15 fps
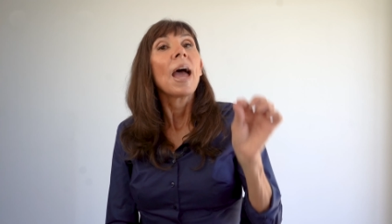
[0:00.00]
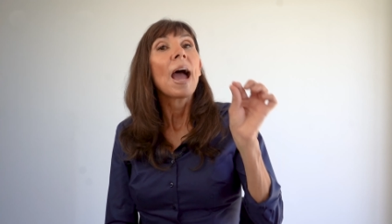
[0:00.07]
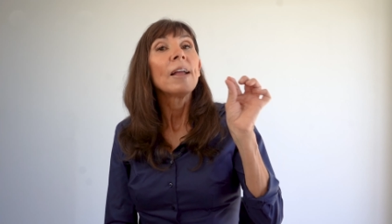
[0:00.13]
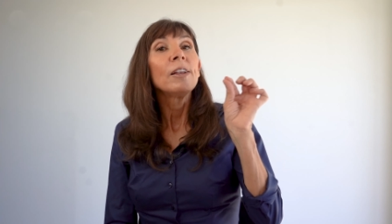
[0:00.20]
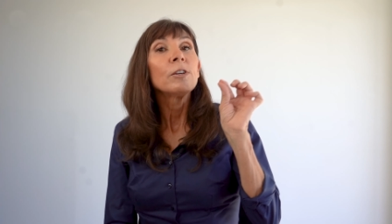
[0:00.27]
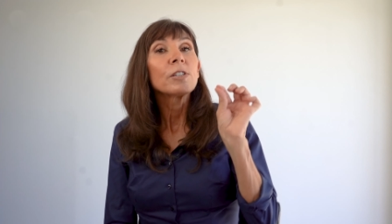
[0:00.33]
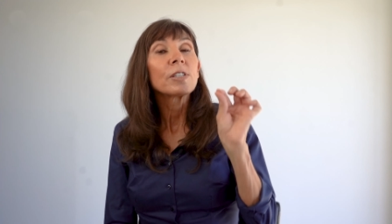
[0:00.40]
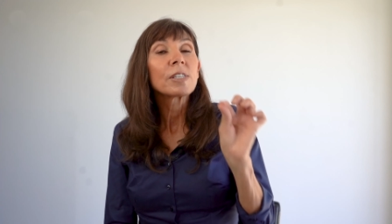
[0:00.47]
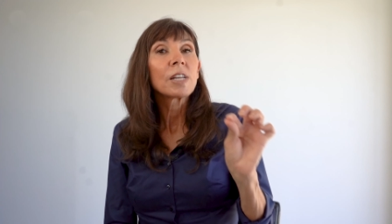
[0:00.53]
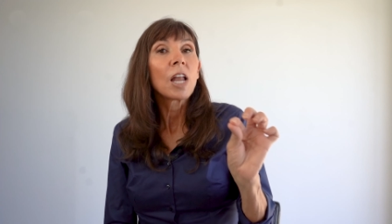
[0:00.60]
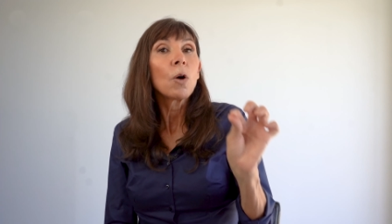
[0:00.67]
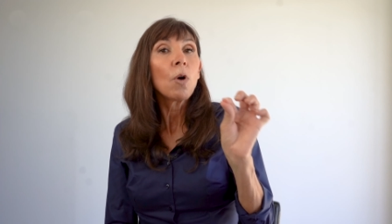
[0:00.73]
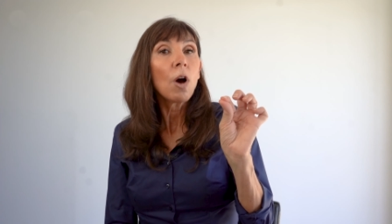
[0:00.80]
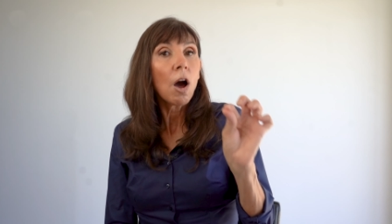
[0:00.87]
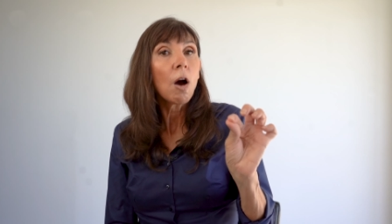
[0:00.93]
And your
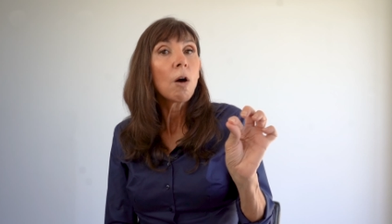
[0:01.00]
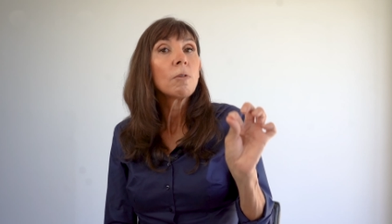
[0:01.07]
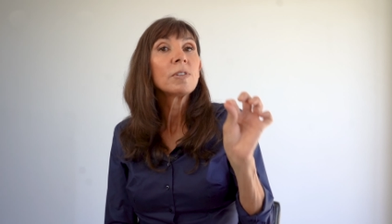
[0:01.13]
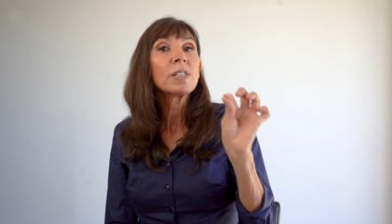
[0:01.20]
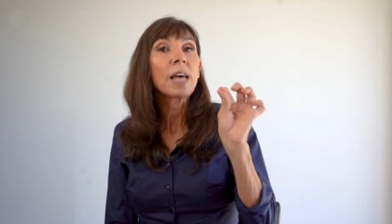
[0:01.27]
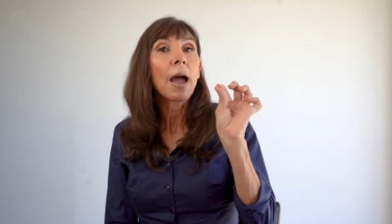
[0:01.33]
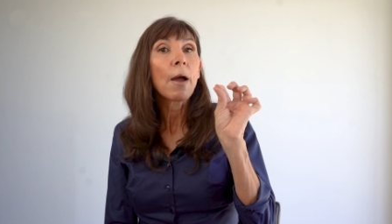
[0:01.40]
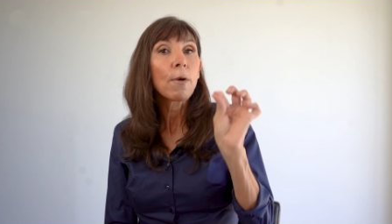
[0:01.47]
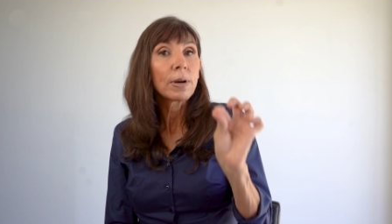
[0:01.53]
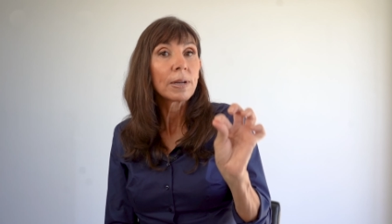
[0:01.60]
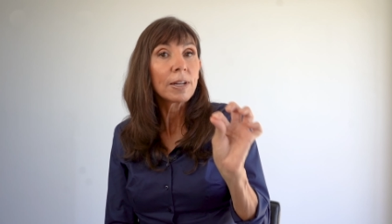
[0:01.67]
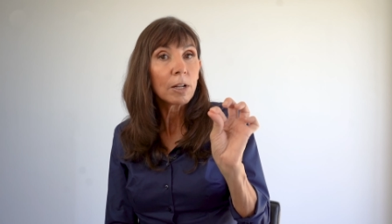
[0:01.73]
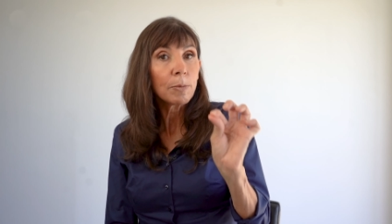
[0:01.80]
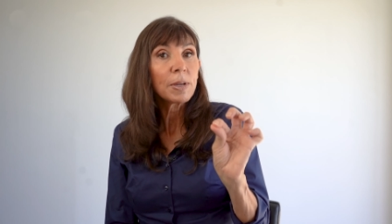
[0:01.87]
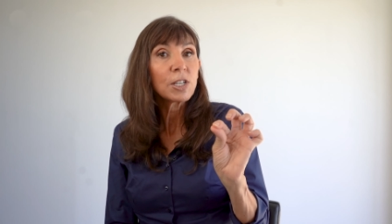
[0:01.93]
slower holds are a
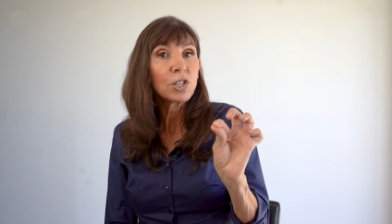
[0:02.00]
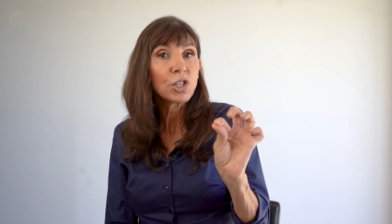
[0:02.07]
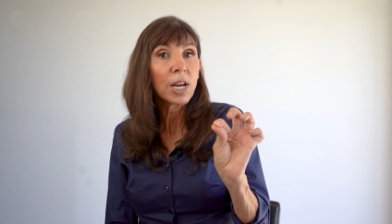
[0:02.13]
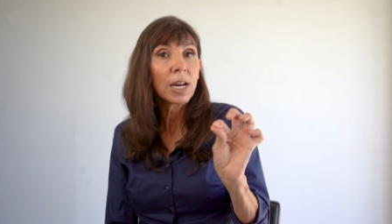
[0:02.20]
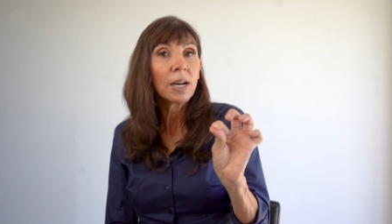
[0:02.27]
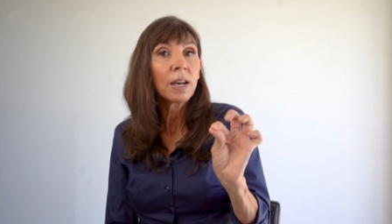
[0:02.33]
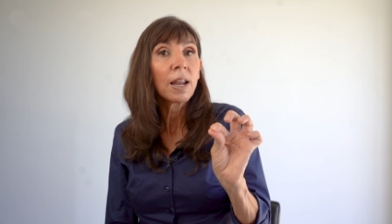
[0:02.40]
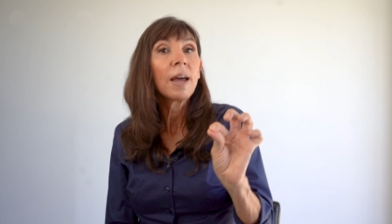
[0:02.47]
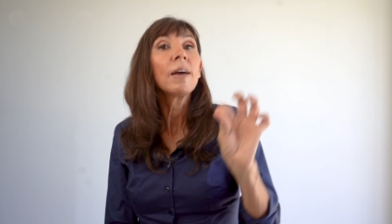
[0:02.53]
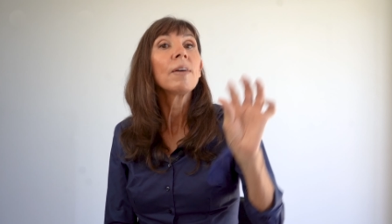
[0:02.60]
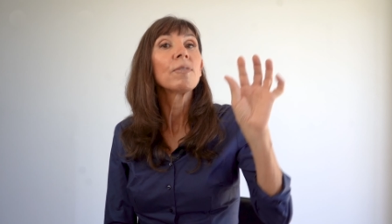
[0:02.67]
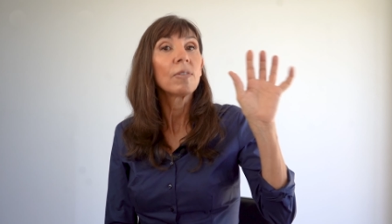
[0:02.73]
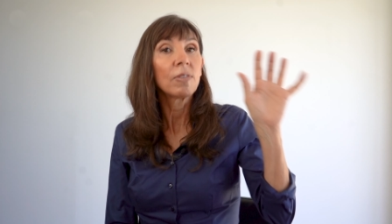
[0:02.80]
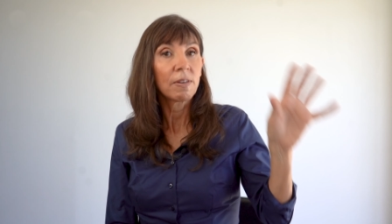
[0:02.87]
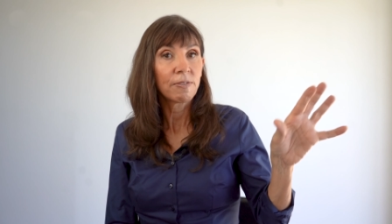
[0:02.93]
little bit gentler
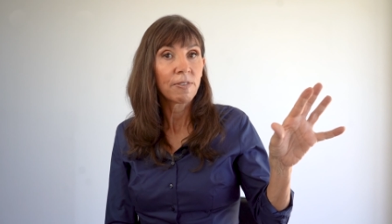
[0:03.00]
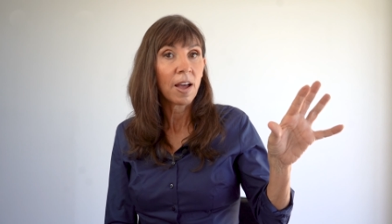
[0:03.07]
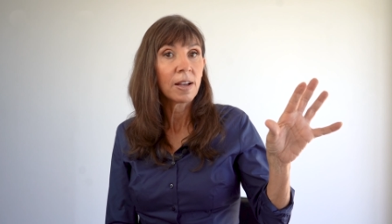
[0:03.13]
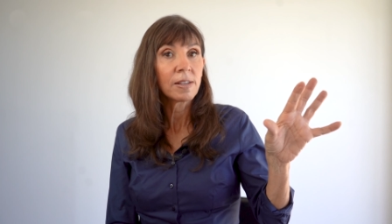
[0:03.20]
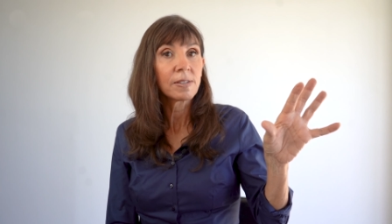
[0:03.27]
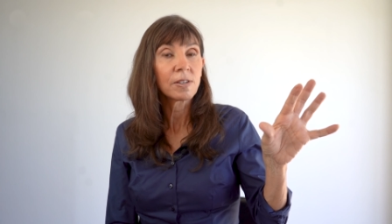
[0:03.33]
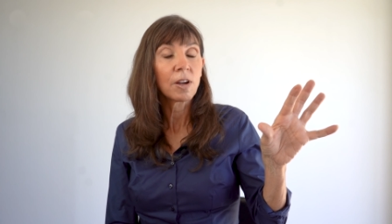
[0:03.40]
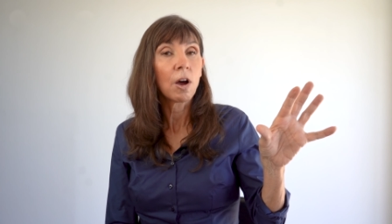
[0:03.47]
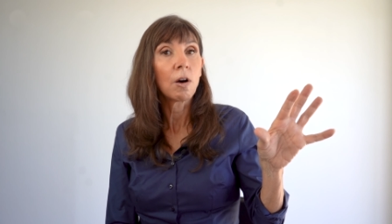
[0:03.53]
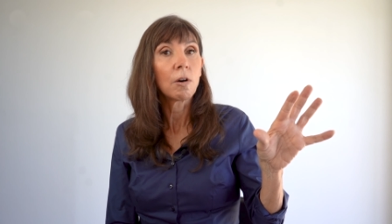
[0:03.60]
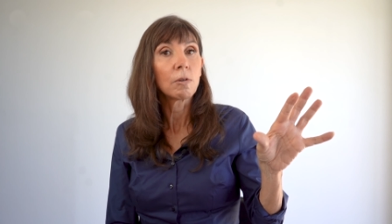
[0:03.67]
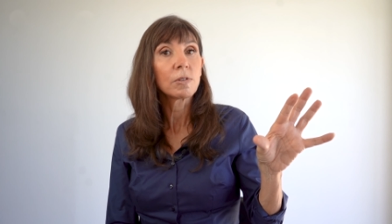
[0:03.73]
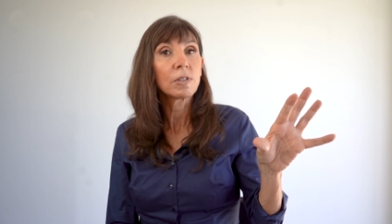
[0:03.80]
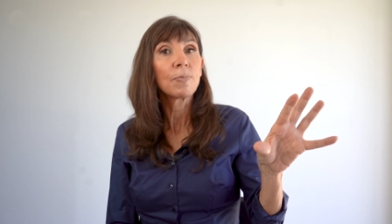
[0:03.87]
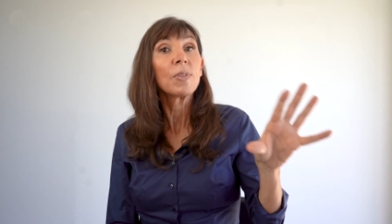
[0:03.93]
than the faster holds.